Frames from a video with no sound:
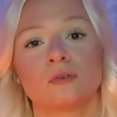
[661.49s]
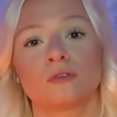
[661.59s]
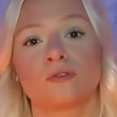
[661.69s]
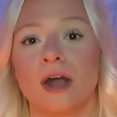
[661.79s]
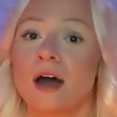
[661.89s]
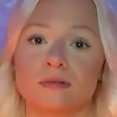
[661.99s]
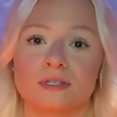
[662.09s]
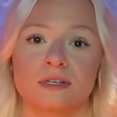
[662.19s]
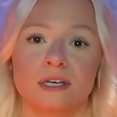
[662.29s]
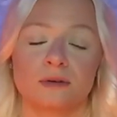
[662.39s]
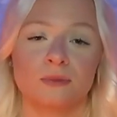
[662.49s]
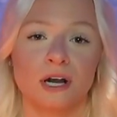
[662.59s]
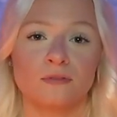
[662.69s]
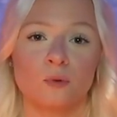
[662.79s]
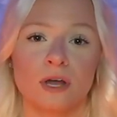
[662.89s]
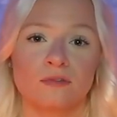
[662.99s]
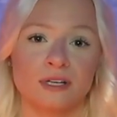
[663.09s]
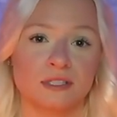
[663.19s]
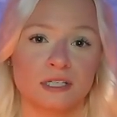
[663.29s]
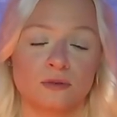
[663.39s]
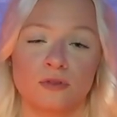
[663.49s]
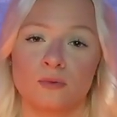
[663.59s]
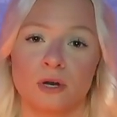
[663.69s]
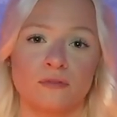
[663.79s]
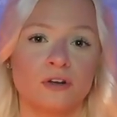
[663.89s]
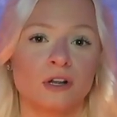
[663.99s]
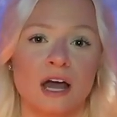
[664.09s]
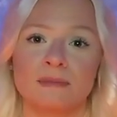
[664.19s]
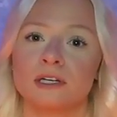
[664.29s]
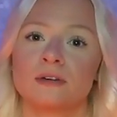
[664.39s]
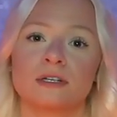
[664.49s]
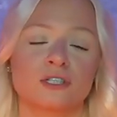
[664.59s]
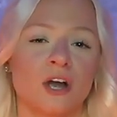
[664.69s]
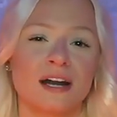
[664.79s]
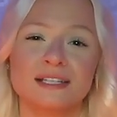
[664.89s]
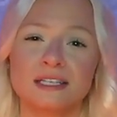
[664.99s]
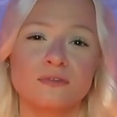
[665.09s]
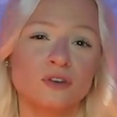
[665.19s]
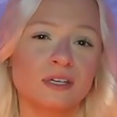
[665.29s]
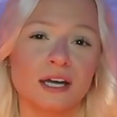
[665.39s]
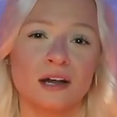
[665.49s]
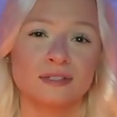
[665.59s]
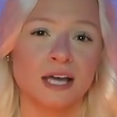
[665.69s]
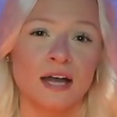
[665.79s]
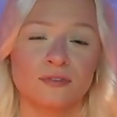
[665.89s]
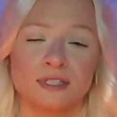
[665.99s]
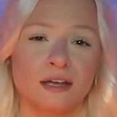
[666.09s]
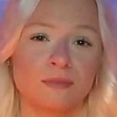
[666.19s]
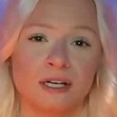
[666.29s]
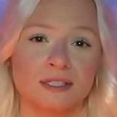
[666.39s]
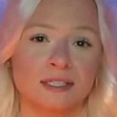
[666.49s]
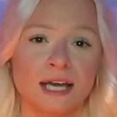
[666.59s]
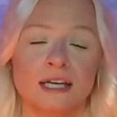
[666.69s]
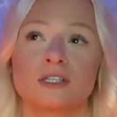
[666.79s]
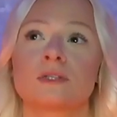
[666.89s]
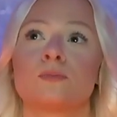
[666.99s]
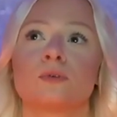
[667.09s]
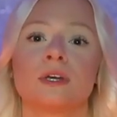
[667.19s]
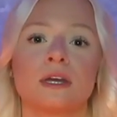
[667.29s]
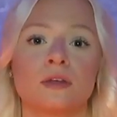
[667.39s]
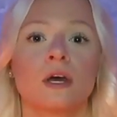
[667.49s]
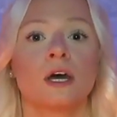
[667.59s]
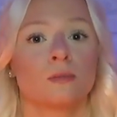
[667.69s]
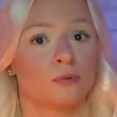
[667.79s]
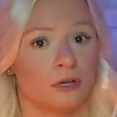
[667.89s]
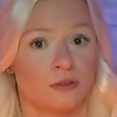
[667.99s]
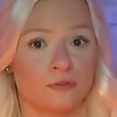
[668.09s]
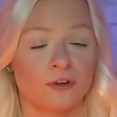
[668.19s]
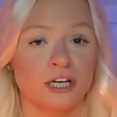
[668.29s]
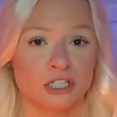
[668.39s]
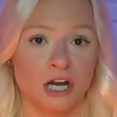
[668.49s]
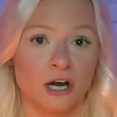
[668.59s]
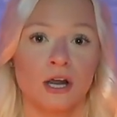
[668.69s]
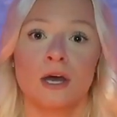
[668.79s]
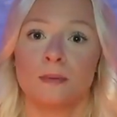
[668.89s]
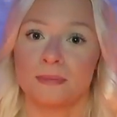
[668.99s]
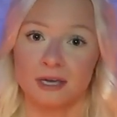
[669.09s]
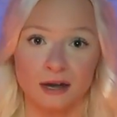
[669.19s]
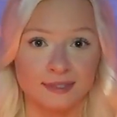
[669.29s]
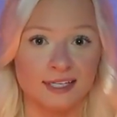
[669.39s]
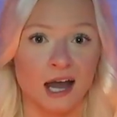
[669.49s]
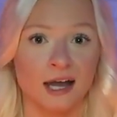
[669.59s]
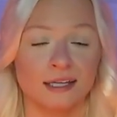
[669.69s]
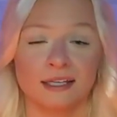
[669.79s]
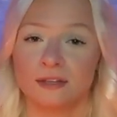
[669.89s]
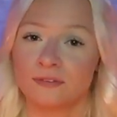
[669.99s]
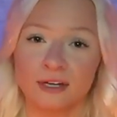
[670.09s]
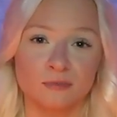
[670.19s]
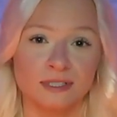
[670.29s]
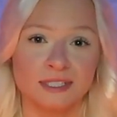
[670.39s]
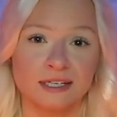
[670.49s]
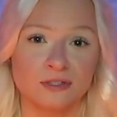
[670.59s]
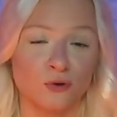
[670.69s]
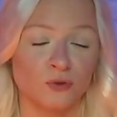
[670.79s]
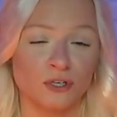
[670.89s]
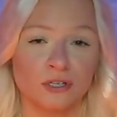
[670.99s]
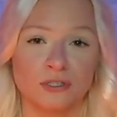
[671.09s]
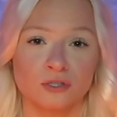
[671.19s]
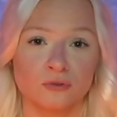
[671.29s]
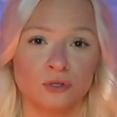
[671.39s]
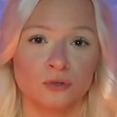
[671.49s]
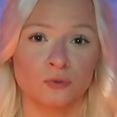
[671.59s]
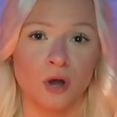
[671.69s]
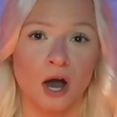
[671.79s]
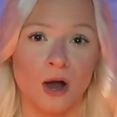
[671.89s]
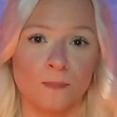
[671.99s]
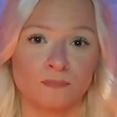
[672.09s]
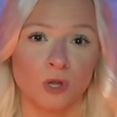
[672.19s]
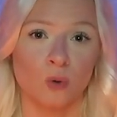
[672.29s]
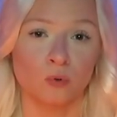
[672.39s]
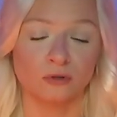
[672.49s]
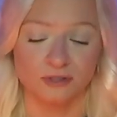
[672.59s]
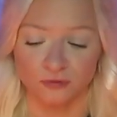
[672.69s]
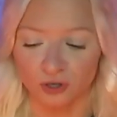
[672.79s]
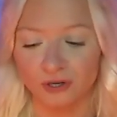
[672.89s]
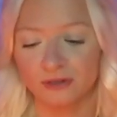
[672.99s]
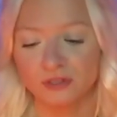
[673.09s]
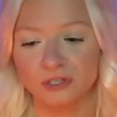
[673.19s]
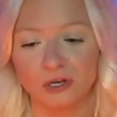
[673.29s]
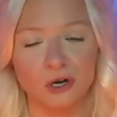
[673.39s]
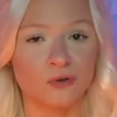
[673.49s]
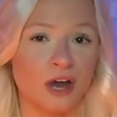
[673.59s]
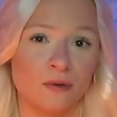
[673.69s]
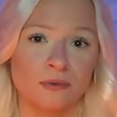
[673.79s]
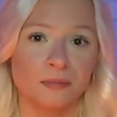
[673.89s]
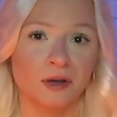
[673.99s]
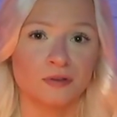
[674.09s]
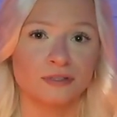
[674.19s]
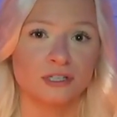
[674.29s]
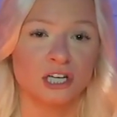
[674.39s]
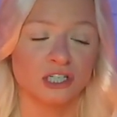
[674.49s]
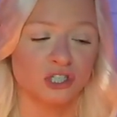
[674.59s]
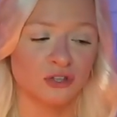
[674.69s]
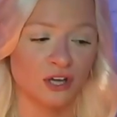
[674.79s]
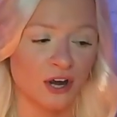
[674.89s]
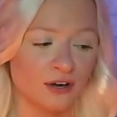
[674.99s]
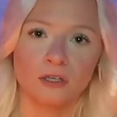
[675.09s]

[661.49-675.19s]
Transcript: ground in whatever way resonates with you, whatever climate you're in. Try to see if you can get outside for 10 minutes a day. Just breathe the fresh air, be outside, get the vitamin D. It's only going to do you a world of good. So that would be my other suggestion there.